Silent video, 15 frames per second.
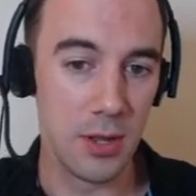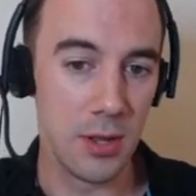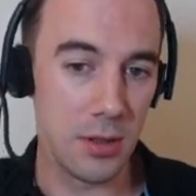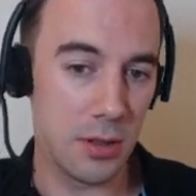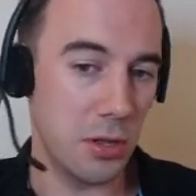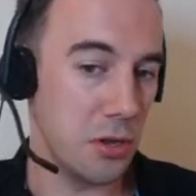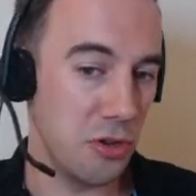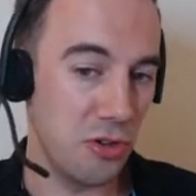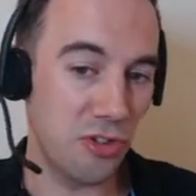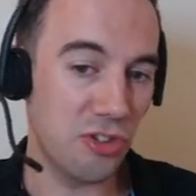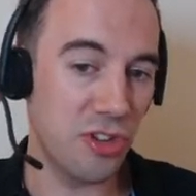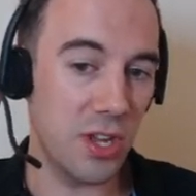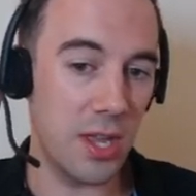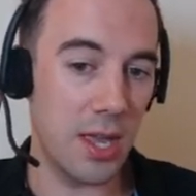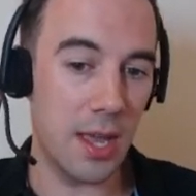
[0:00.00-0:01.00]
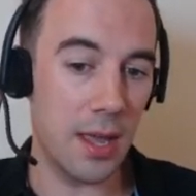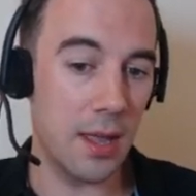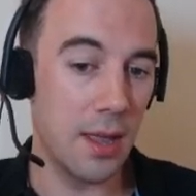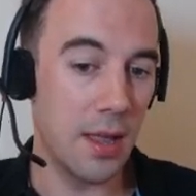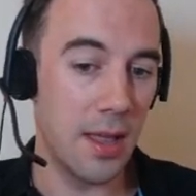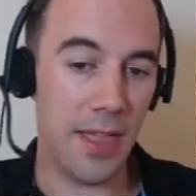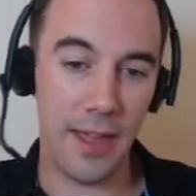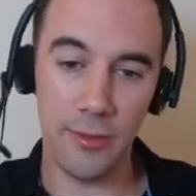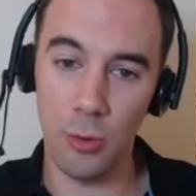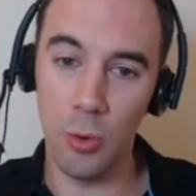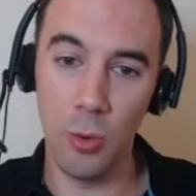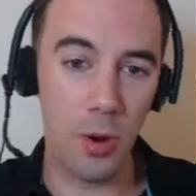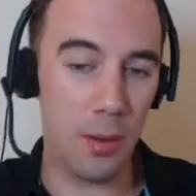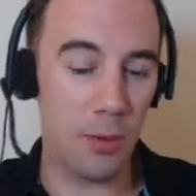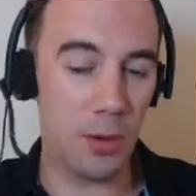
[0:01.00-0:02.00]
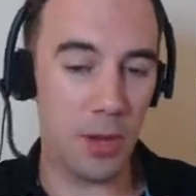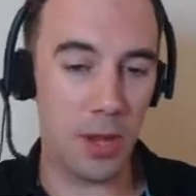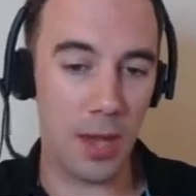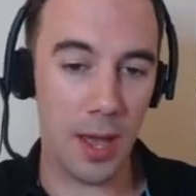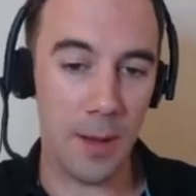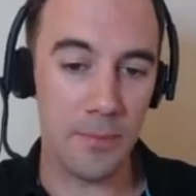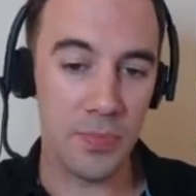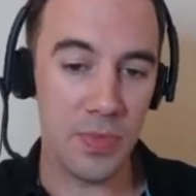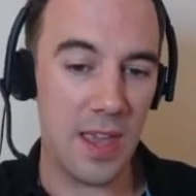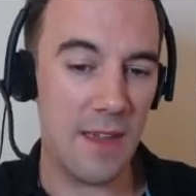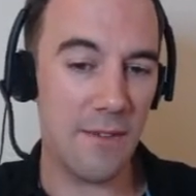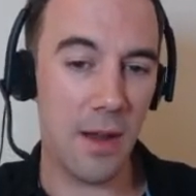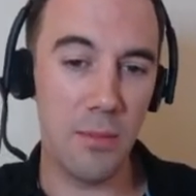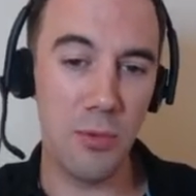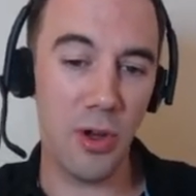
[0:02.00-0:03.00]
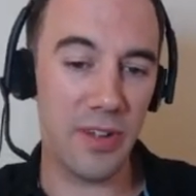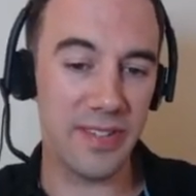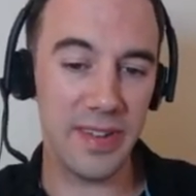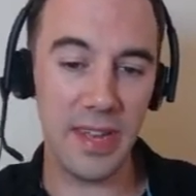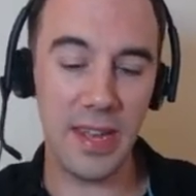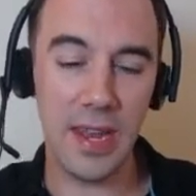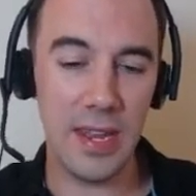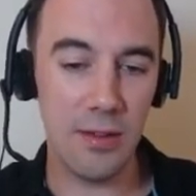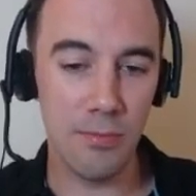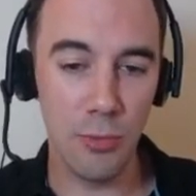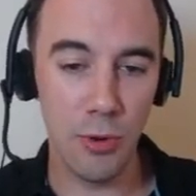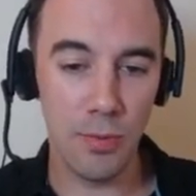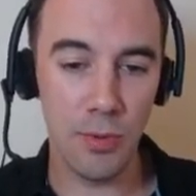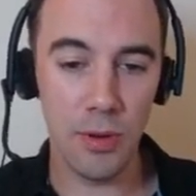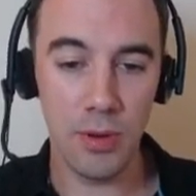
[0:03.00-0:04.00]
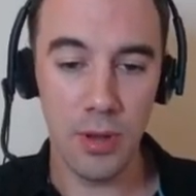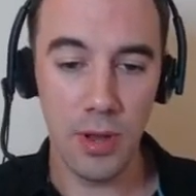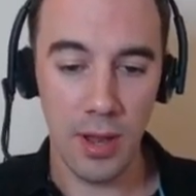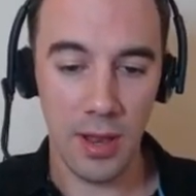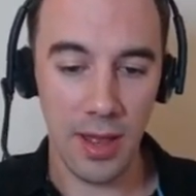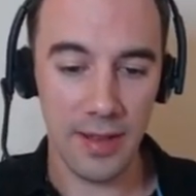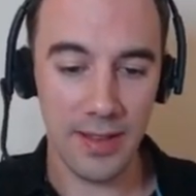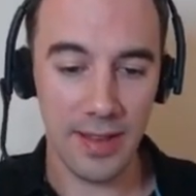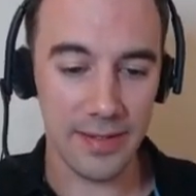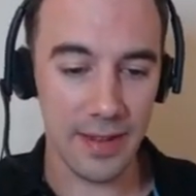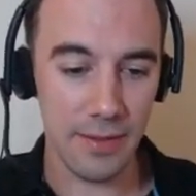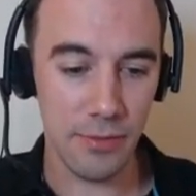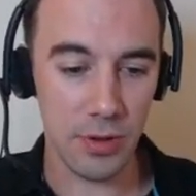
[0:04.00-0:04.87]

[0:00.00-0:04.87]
So you can just see here, that's all I'm looking at. If I'm not seeing any movement, like, let's say, for